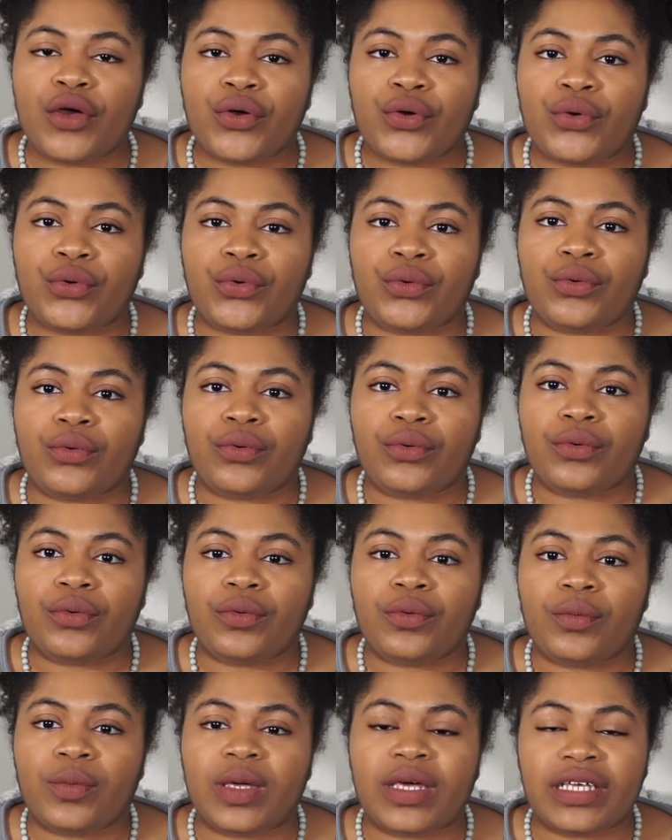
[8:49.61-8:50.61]

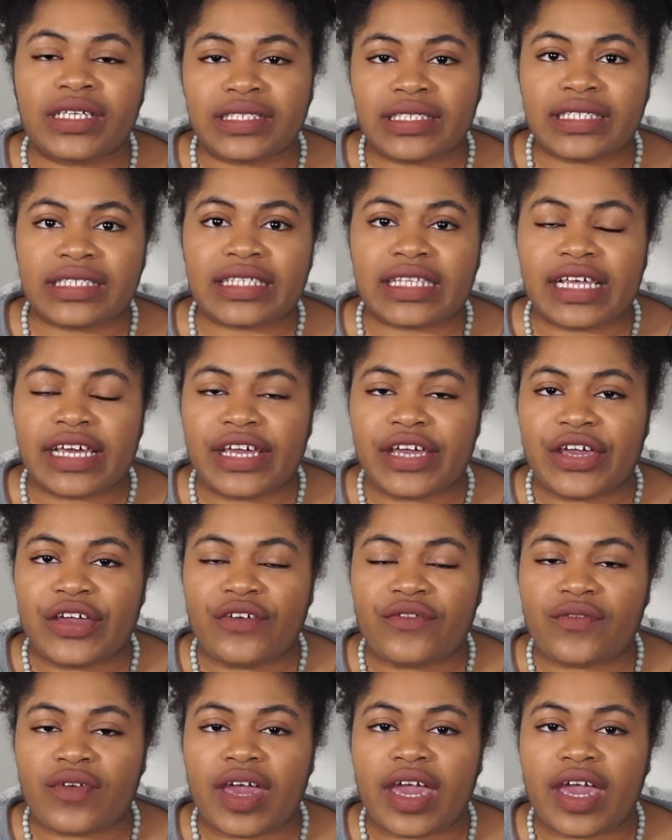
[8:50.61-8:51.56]
who is a slave,